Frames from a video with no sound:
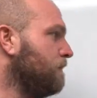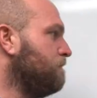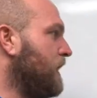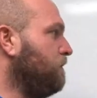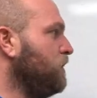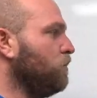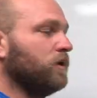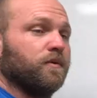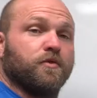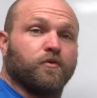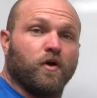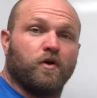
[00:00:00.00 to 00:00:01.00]
Maybe you
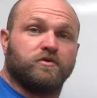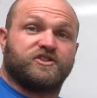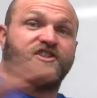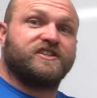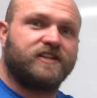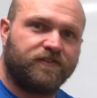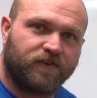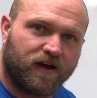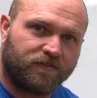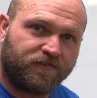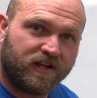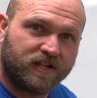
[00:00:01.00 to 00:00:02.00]
wanna throw
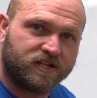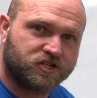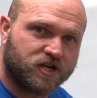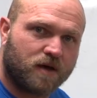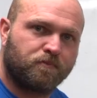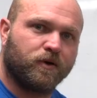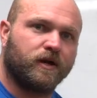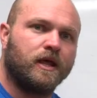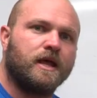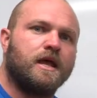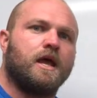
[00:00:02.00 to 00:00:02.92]
65 feet in the shot put.